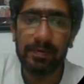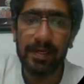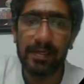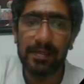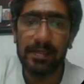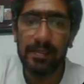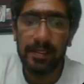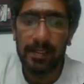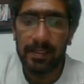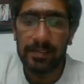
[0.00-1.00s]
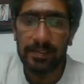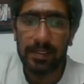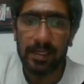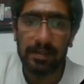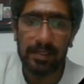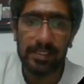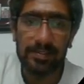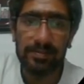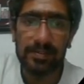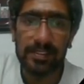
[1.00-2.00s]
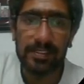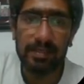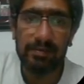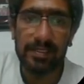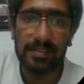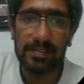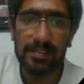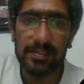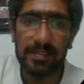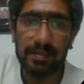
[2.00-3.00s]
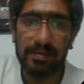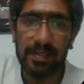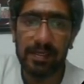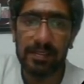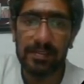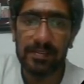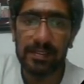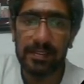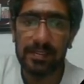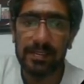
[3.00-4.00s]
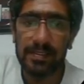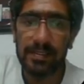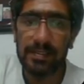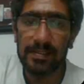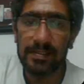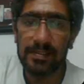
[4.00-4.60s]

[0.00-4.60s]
Right? So now let's use the 7s. 7 is here, here.